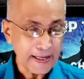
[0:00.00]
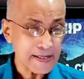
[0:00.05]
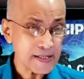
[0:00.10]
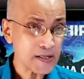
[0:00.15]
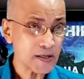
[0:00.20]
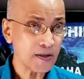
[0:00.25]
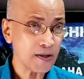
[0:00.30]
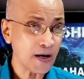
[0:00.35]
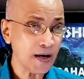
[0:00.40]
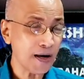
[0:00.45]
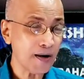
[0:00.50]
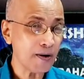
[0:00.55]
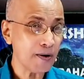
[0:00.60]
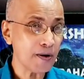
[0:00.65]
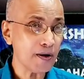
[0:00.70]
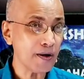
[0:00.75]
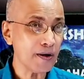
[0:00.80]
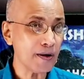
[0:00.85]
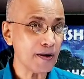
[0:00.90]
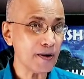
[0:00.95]
So
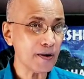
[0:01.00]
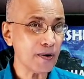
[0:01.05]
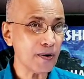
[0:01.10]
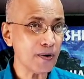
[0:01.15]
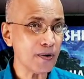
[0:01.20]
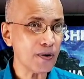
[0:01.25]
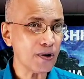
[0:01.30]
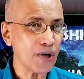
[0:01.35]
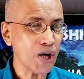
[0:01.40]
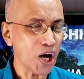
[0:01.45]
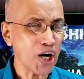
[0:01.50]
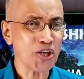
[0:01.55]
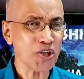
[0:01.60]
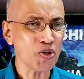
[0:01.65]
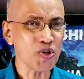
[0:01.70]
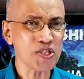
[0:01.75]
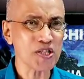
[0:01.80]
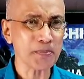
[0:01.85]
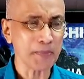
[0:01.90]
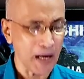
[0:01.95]
God
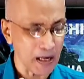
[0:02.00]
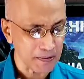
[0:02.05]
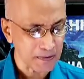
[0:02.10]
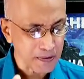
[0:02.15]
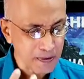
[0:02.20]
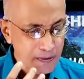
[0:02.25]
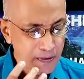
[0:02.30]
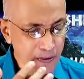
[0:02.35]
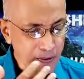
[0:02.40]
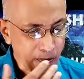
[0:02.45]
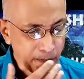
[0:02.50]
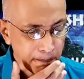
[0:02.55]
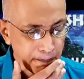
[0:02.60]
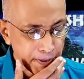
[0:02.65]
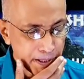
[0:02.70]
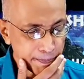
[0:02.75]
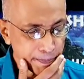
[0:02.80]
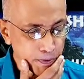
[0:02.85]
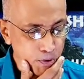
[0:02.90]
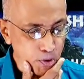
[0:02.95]
knows about
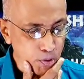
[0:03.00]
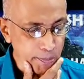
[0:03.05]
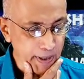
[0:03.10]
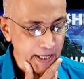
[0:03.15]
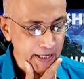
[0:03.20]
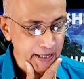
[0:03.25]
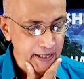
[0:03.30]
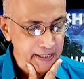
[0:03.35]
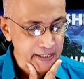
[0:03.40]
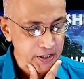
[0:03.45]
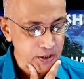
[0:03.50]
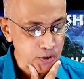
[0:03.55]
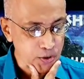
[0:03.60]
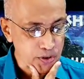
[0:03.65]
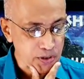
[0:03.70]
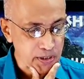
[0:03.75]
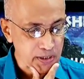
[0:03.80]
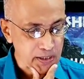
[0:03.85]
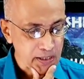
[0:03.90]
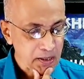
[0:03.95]
people who make
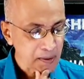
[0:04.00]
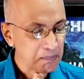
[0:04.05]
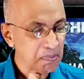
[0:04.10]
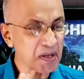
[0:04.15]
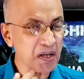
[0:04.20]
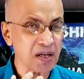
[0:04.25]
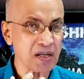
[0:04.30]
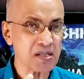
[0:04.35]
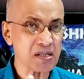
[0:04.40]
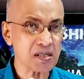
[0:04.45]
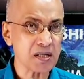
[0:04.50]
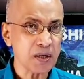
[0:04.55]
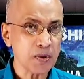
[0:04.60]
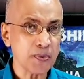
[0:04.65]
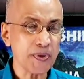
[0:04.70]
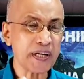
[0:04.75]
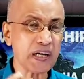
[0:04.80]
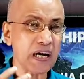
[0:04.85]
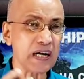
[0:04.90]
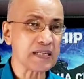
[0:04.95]
excuses because
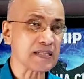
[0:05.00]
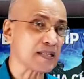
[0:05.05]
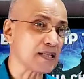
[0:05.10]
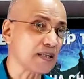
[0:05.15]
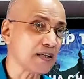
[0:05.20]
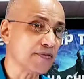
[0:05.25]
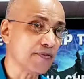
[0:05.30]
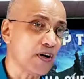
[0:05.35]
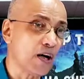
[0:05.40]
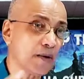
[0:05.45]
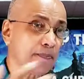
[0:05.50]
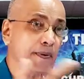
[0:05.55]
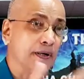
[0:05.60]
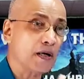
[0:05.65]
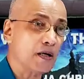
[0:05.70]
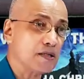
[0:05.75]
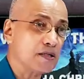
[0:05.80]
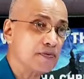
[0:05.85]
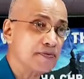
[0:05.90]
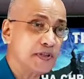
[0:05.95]
we can't serve God
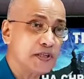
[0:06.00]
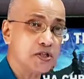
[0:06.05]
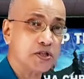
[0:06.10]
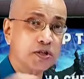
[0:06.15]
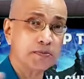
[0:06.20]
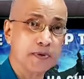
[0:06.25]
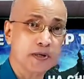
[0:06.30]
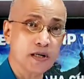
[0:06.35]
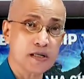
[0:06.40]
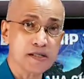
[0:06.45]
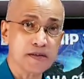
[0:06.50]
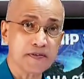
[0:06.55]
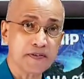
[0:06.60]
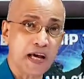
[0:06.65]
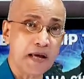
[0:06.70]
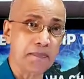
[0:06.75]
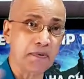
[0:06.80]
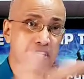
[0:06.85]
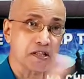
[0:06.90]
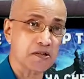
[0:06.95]
because of this or because of
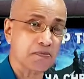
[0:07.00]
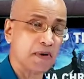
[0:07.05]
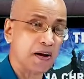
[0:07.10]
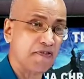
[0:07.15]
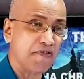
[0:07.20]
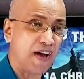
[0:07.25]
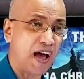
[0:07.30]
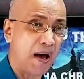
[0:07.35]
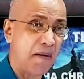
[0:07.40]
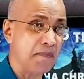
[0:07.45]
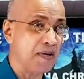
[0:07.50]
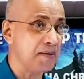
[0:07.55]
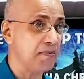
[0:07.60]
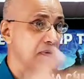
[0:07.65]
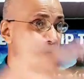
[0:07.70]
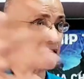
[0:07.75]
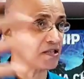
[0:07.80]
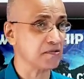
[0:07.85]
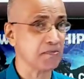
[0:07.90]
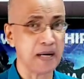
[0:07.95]
that, because of my family,
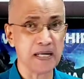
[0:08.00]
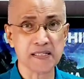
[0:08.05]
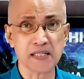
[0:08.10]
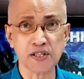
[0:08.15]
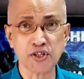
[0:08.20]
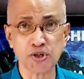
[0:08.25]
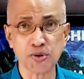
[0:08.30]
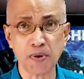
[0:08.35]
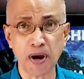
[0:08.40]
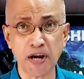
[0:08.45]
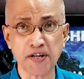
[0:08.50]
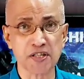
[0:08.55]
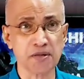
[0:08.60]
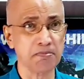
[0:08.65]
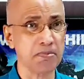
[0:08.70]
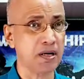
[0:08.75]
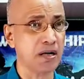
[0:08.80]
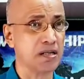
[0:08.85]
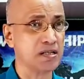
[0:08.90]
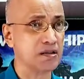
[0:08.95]
because of my situation,
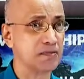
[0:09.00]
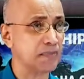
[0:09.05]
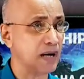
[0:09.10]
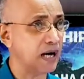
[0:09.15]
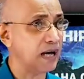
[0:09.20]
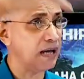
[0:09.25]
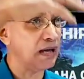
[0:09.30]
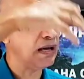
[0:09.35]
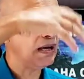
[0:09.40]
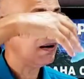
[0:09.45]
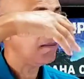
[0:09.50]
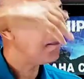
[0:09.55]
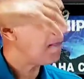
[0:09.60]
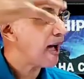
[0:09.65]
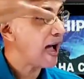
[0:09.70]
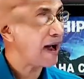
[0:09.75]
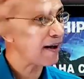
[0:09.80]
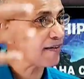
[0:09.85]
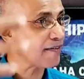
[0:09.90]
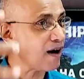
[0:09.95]
because of my
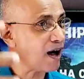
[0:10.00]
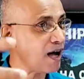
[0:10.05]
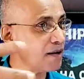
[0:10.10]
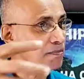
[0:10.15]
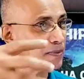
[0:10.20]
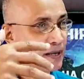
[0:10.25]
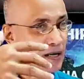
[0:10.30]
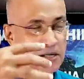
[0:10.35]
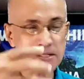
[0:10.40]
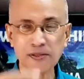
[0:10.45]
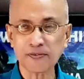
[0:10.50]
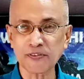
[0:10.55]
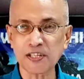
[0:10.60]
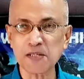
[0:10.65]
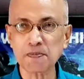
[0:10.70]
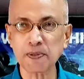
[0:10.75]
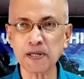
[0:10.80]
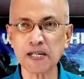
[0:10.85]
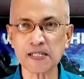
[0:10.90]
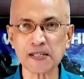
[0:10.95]
background, because of
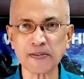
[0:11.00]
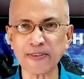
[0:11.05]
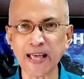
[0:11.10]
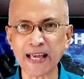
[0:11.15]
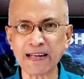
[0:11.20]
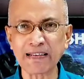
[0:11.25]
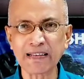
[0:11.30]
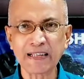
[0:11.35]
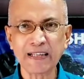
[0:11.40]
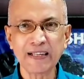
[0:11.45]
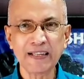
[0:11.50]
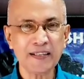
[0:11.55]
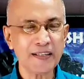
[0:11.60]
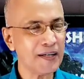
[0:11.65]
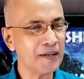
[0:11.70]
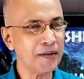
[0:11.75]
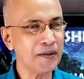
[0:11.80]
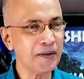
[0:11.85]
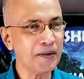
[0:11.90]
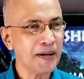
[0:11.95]
this, because of that. You
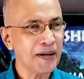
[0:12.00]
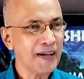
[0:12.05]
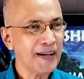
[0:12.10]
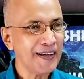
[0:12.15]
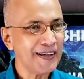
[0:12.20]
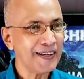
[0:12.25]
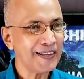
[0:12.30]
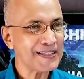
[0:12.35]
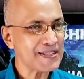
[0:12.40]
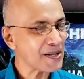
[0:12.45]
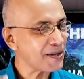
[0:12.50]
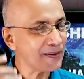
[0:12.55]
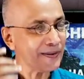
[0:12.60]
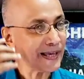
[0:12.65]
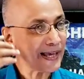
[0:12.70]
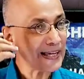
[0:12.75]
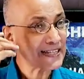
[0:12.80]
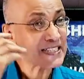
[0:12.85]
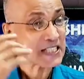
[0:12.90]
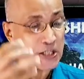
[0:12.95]
know, so
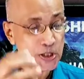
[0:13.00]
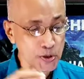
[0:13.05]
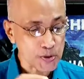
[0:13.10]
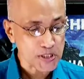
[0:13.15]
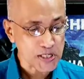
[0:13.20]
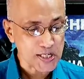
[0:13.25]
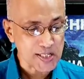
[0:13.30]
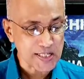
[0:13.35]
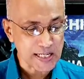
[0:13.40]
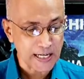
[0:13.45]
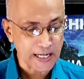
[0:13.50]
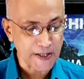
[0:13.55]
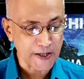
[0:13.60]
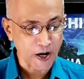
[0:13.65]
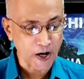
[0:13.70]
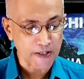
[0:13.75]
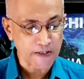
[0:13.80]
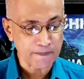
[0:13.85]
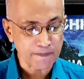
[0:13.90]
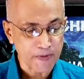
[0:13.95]
excuses are
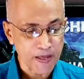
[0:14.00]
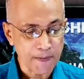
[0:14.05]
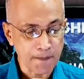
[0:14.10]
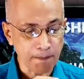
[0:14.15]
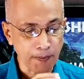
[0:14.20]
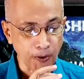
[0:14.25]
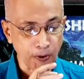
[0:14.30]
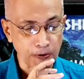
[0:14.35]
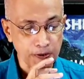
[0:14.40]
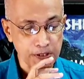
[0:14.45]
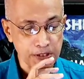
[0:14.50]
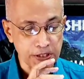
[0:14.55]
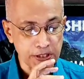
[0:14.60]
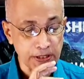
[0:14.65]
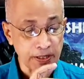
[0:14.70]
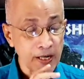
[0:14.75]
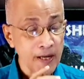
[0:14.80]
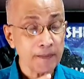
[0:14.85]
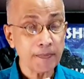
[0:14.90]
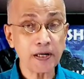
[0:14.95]
not important here
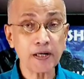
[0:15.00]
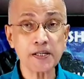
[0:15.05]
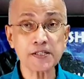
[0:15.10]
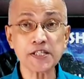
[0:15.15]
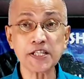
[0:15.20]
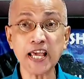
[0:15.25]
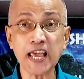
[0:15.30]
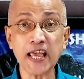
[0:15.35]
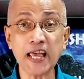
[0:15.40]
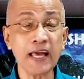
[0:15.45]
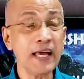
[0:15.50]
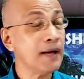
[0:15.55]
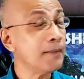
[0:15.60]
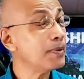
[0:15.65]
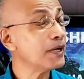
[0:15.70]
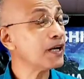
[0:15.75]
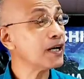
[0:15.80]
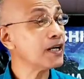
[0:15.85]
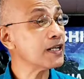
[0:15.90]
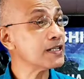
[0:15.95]

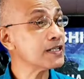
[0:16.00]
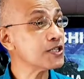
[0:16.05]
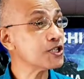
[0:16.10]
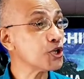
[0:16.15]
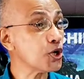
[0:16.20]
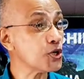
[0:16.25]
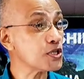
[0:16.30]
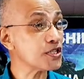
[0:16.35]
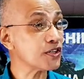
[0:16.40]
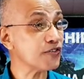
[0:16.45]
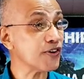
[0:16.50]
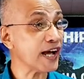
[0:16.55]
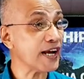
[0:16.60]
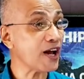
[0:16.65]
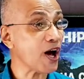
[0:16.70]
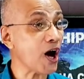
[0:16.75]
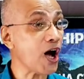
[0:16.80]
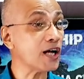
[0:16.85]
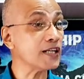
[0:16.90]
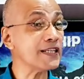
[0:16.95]
because Joseph had
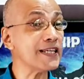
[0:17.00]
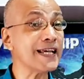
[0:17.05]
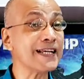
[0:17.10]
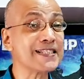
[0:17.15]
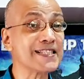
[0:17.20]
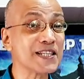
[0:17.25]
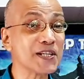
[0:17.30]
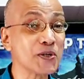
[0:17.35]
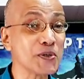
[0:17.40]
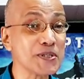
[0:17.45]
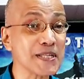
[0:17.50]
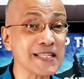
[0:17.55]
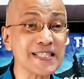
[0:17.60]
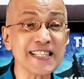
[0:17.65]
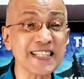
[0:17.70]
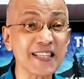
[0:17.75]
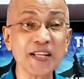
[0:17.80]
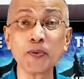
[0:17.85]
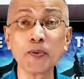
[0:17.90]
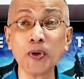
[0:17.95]
all the excuses
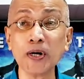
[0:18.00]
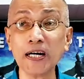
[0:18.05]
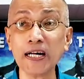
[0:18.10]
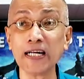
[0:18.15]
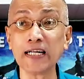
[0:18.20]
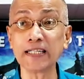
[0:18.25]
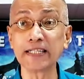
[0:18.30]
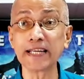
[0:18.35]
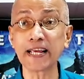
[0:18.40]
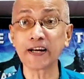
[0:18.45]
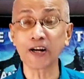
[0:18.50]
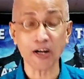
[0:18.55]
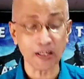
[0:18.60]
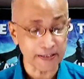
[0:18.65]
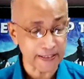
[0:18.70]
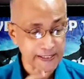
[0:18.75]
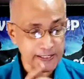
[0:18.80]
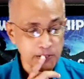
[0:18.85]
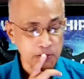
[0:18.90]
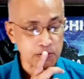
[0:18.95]
in the world. He had all
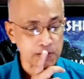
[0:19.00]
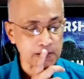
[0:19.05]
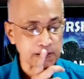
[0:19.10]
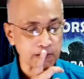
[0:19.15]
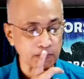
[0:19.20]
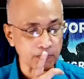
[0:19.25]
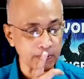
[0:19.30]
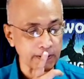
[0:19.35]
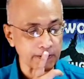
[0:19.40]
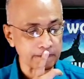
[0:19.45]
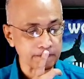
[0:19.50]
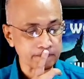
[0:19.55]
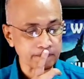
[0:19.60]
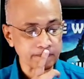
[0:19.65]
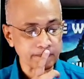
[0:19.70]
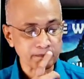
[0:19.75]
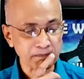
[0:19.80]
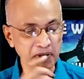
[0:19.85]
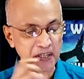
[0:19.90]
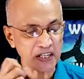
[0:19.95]
the excuses in the world,
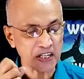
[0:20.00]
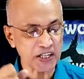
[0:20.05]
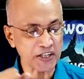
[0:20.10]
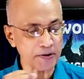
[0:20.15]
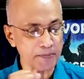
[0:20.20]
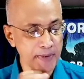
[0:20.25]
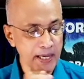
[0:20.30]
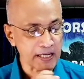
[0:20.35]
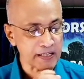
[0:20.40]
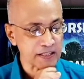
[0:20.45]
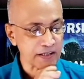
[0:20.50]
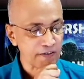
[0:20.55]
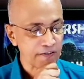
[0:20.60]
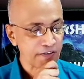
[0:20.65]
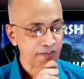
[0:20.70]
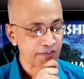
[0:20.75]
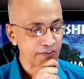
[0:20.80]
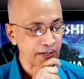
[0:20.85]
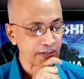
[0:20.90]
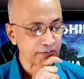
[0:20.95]
but he remained
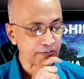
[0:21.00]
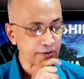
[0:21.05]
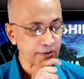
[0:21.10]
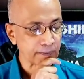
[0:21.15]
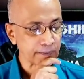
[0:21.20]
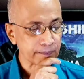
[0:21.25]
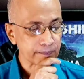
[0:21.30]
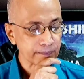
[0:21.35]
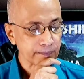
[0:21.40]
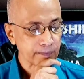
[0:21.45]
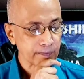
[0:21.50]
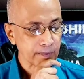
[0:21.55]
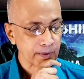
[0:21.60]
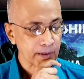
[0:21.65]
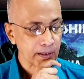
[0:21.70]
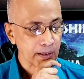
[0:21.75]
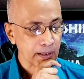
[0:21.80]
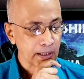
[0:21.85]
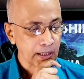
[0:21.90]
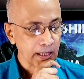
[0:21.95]
faithful.
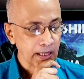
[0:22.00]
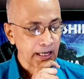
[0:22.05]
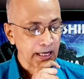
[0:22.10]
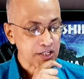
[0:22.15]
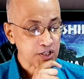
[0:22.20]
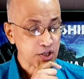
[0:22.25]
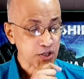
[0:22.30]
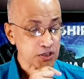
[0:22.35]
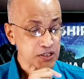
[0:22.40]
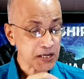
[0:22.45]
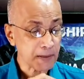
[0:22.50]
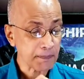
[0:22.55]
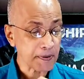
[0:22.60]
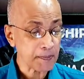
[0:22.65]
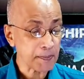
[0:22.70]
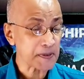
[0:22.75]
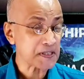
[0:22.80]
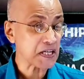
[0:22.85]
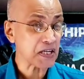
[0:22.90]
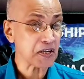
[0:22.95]
And so some
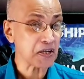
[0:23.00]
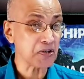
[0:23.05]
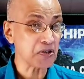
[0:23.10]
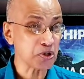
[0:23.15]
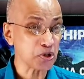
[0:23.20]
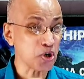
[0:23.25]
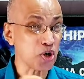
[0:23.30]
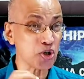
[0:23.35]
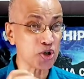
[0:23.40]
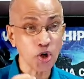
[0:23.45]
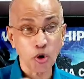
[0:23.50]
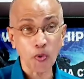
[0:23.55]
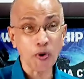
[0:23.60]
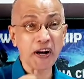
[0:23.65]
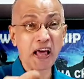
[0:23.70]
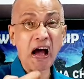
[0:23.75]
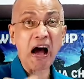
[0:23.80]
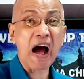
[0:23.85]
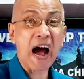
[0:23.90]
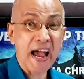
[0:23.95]
people say, you know, you don't know
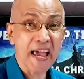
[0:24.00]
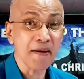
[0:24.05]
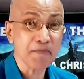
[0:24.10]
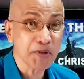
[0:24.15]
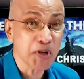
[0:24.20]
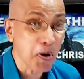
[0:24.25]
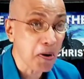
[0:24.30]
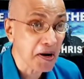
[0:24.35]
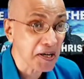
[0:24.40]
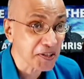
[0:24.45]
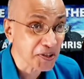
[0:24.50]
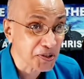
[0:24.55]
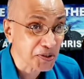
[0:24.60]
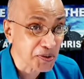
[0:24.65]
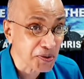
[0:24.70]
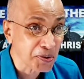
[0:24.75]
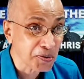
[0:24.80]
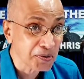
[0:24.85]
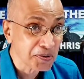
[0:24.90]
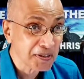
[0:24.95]
what I am going
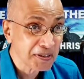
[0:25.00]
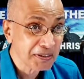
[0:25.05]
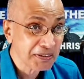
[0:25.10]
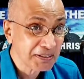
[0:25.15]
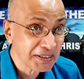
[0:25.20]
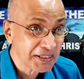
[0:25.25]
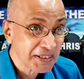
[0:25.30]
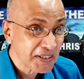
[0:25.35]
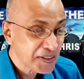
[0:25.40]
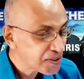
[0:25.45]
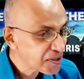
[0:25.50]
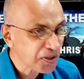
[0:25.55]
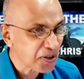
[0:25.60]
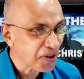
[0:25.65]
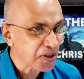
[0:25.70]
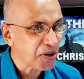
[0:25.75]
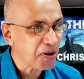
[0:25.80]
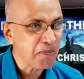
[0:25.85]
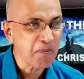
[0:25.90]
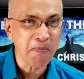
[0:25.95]
through. You
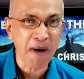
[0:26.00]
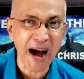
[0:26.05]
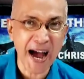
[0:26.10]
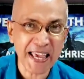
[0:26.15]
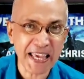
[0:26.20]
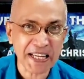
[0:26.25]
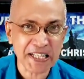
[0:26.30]
don't know my